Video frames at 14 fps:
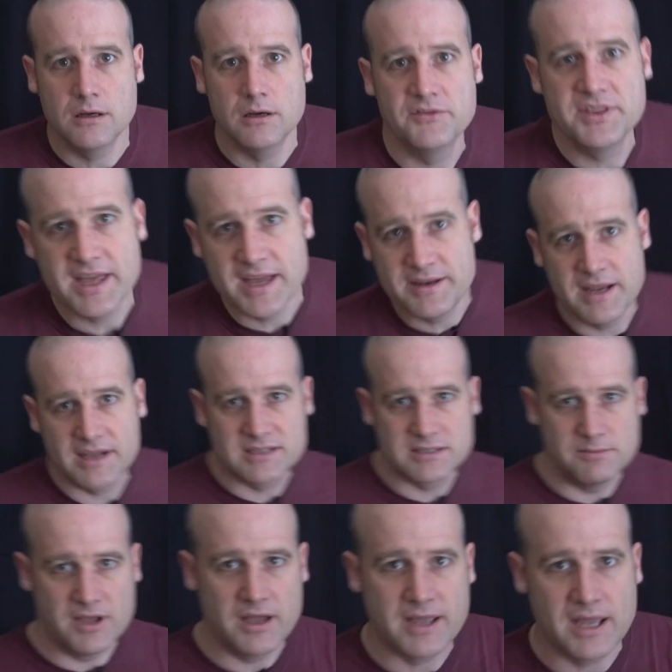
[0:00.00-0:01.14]
over there next to
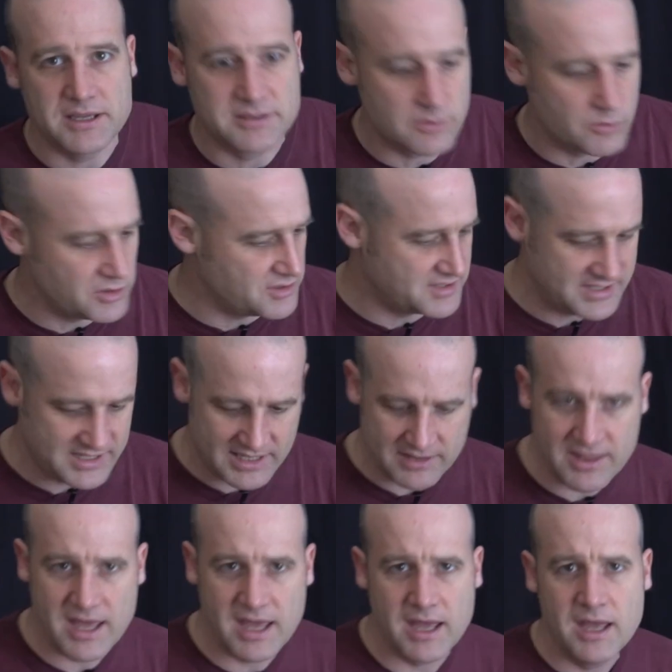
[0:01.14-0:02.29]
me. Okay, so what you're seeing
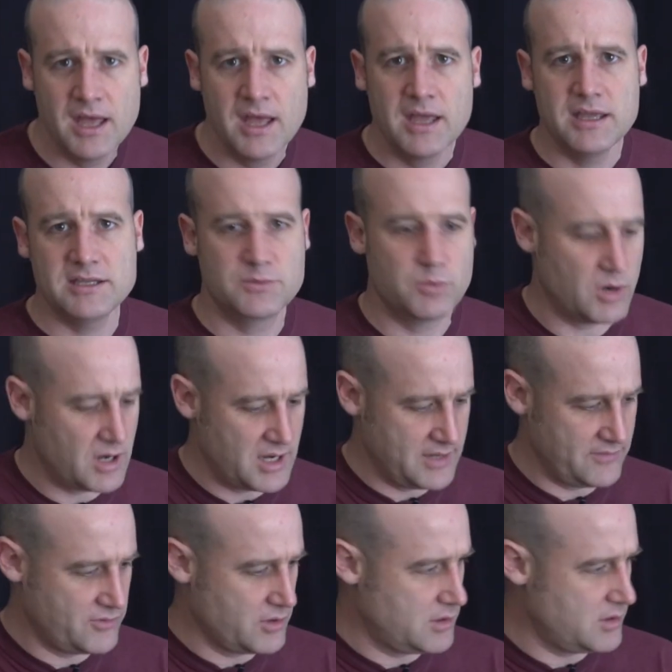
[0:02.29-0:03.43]
there is what
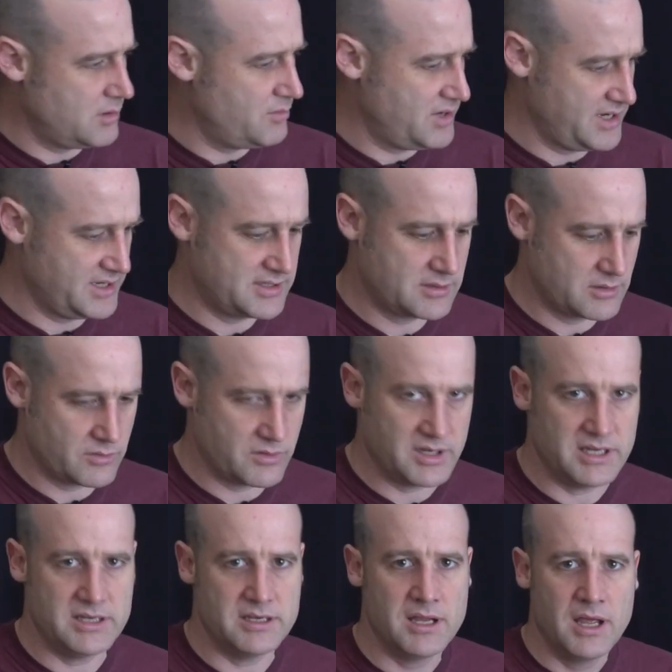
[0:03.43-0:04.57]
I've got on my
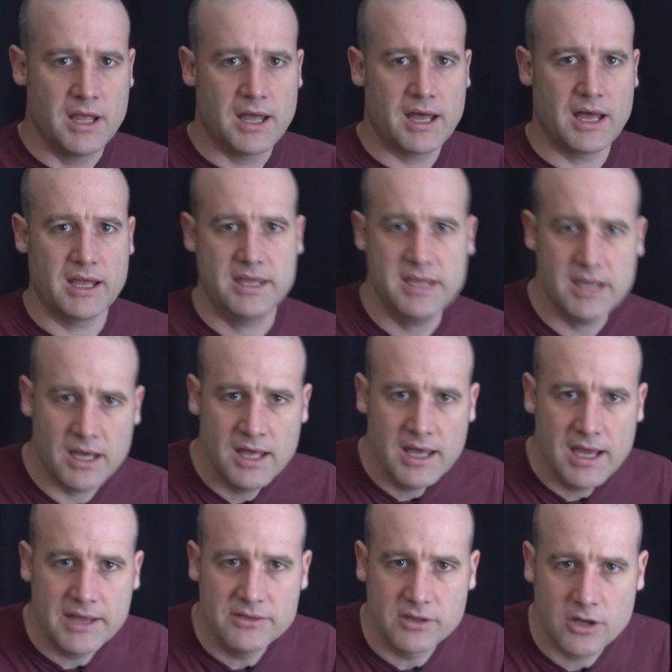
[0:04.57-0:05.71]
screen here.
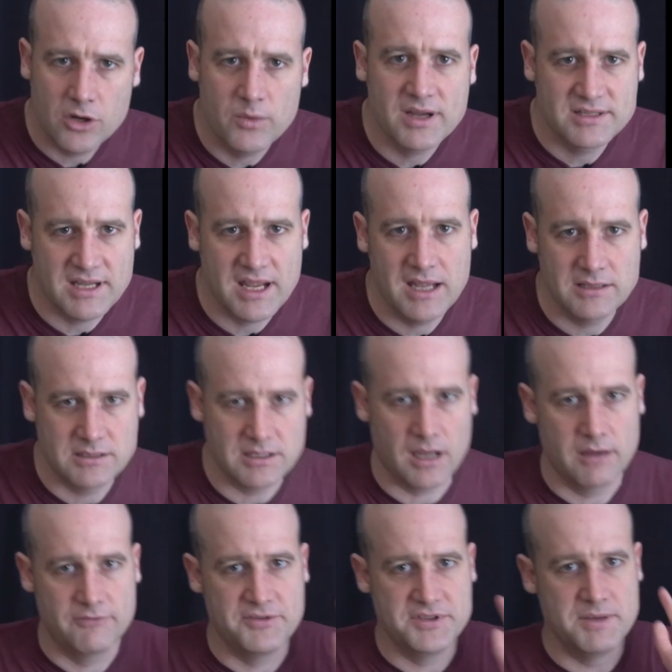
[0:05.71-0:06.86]
And the correct answer
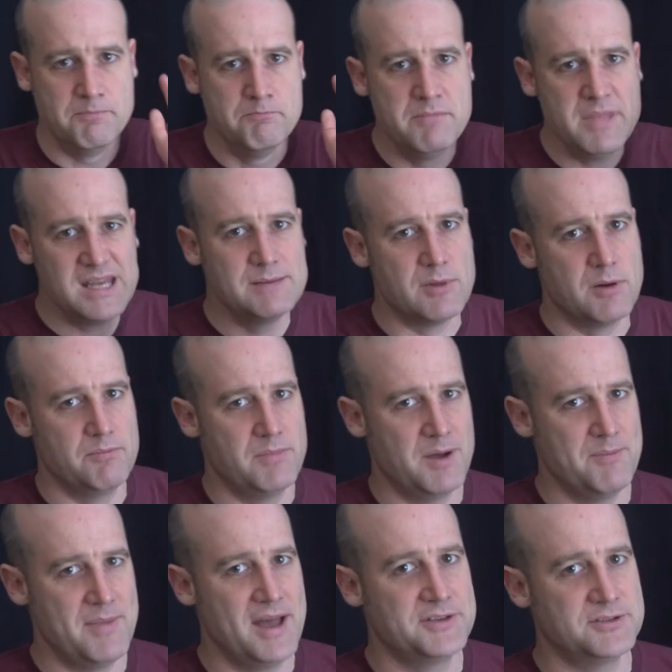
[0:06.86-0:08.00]
for the minimum
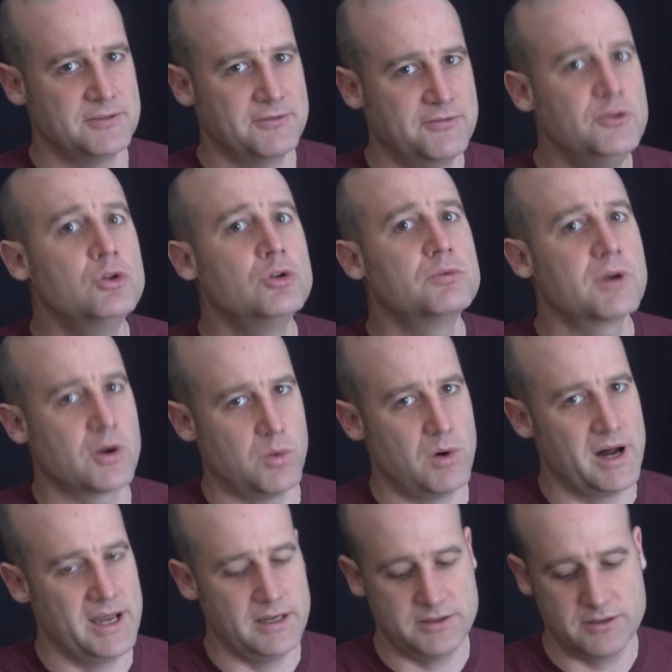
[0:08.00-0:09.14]
amount of fuel
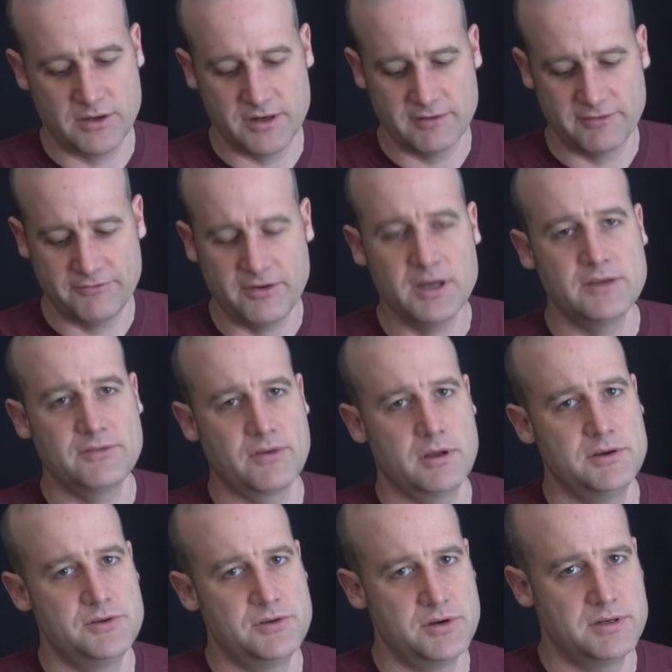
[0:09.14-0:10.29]
required on a
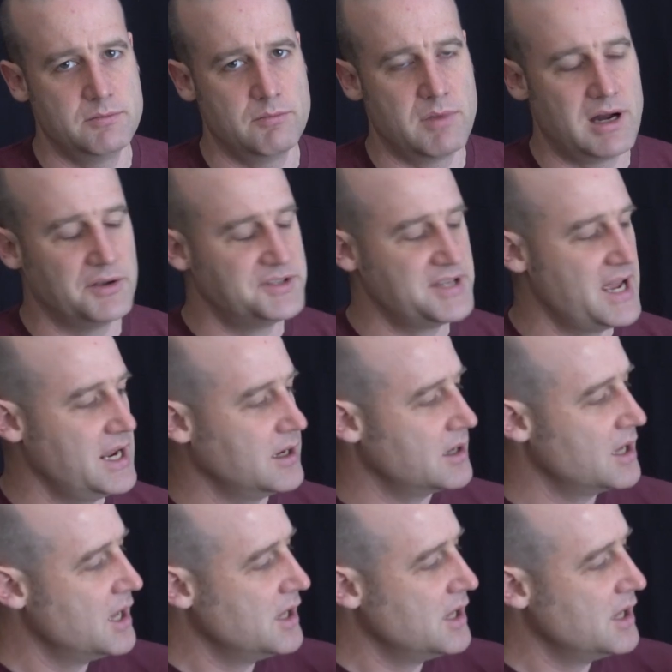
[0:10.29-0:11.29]
500 mile tank